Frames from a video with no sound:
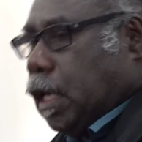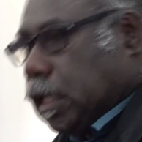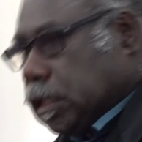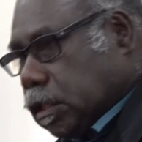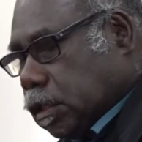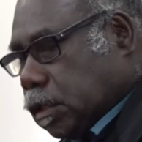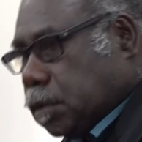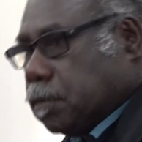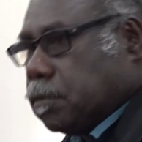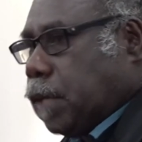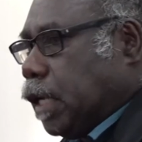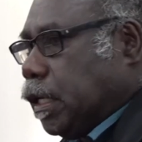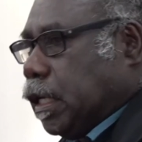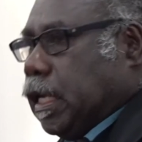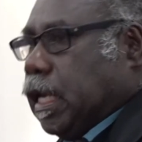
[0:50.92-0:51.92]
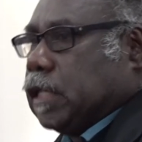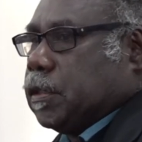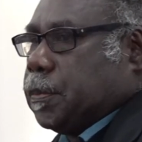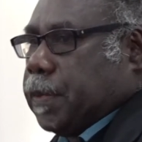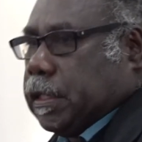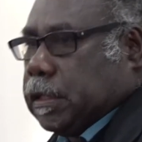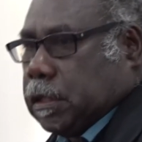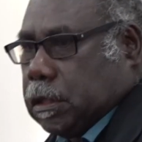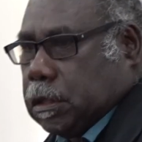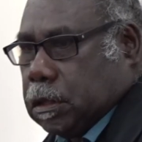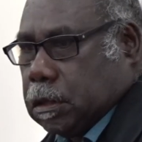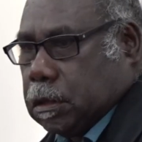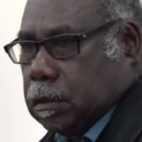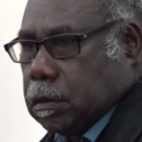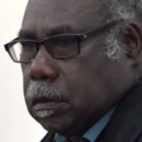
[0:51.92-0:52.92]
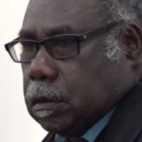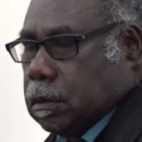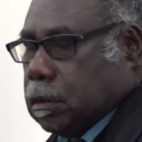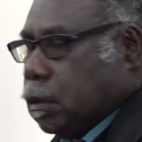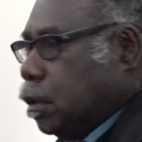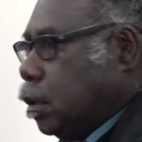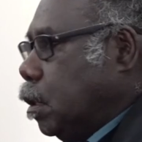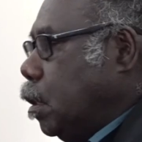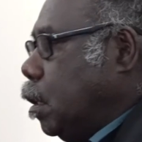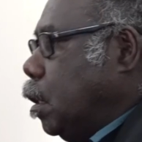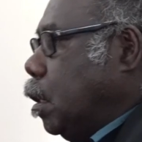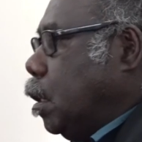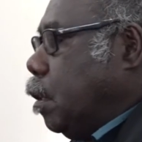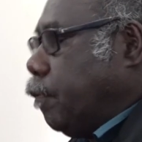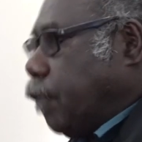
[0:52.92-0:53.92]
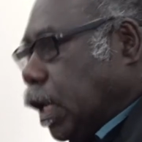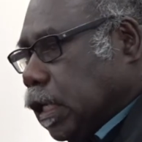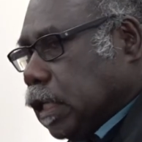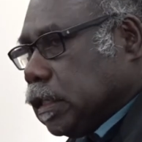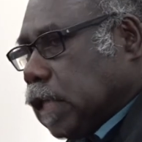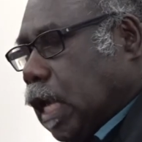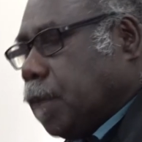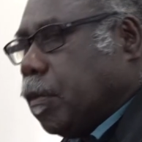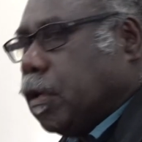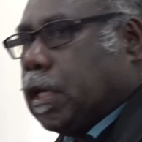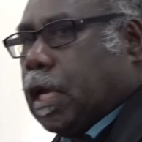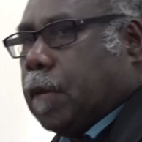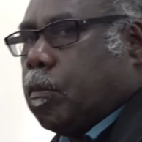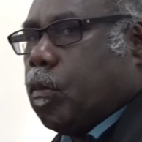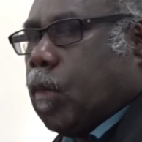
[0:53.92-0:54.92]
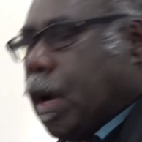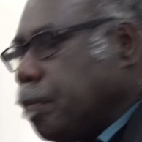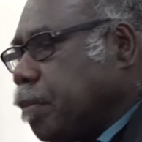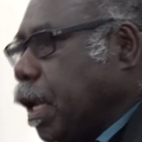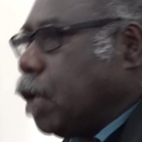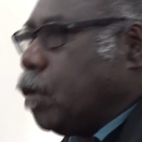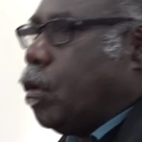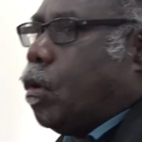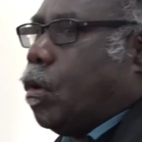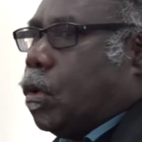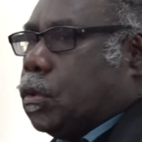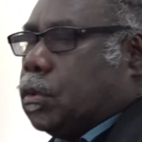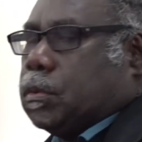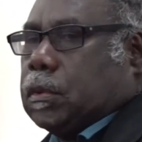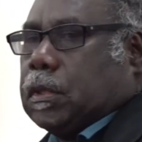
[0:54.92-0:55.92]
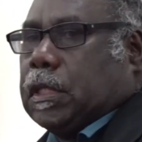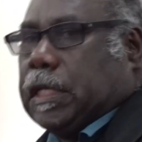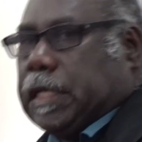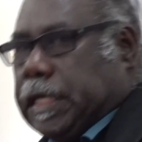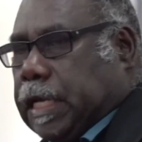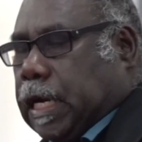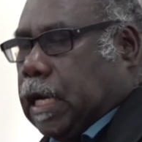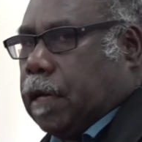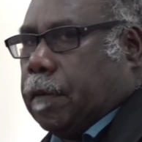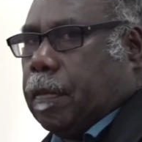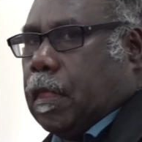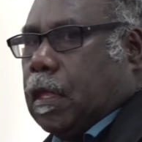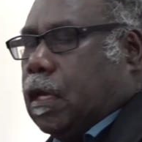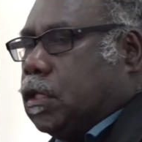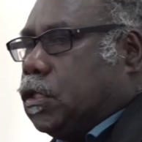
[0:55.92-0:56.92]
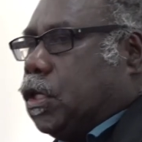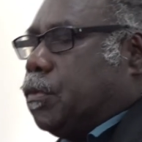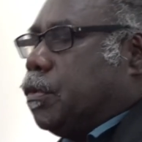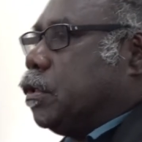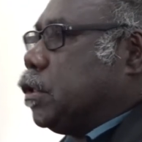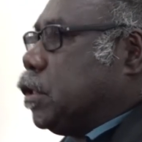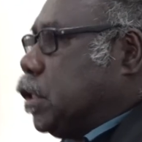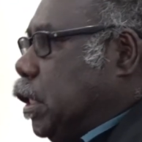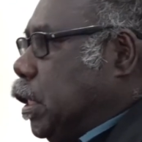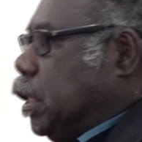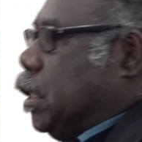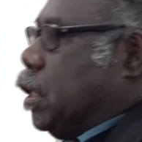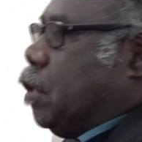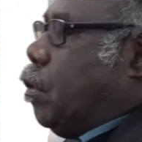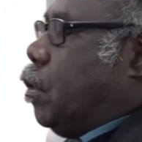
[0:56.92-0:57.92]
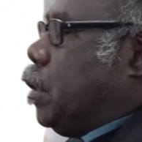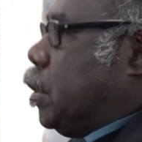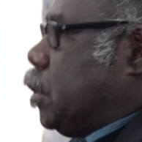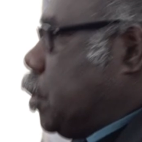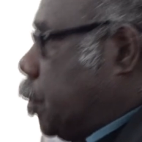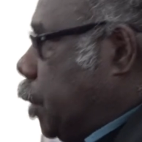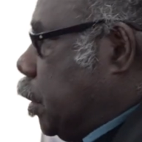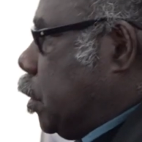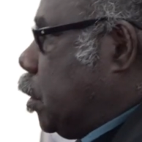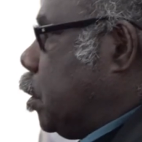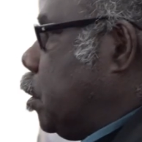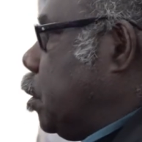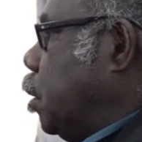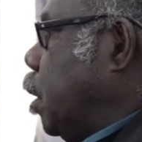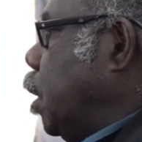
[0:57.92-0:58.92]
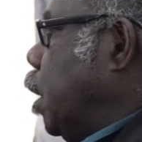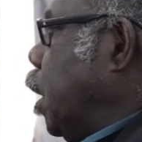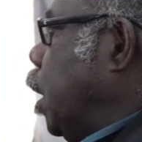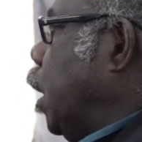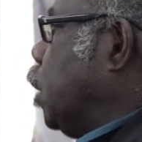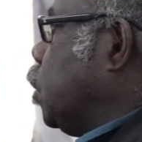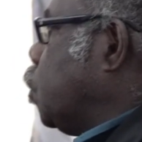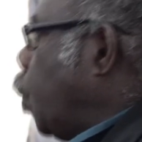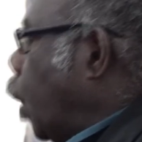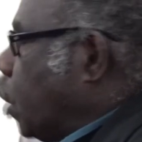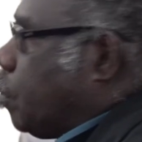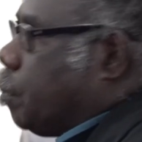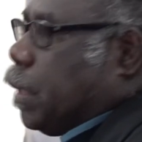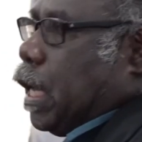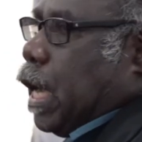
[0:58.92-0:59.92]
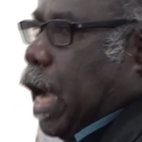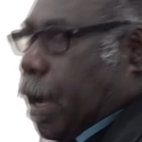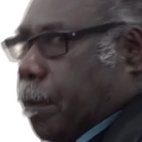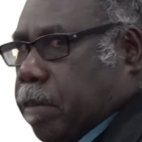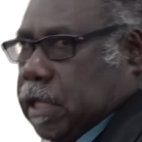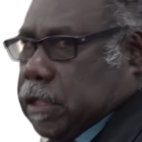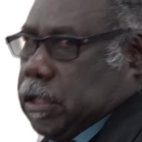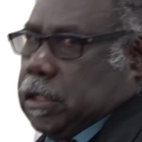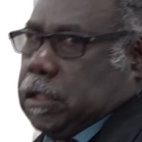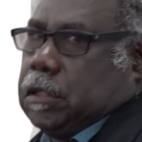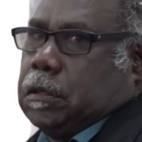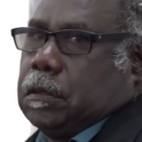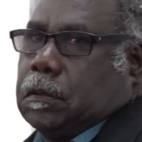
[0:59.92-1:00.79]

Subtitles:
As rightly expressed, Father Simon and Wamplanungol leader, you will see on the streets as one of the humblest.